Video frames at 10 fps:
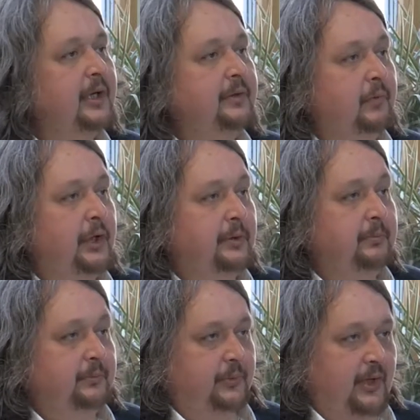in a
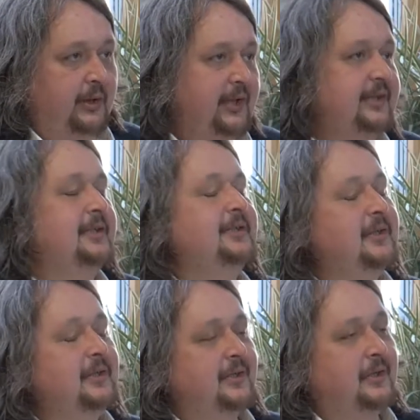room, so this is
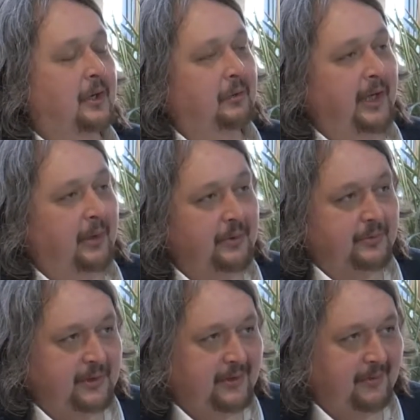the scenario as
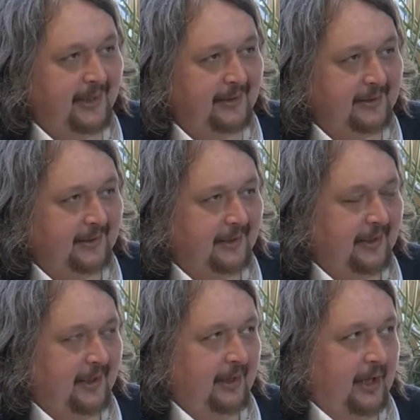we do it.
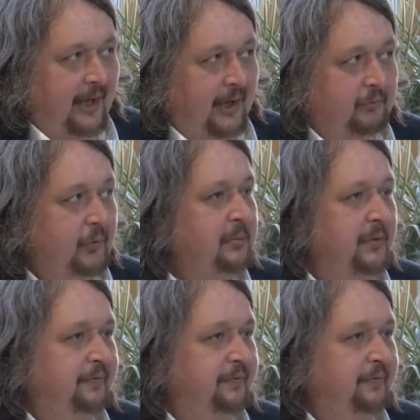Room of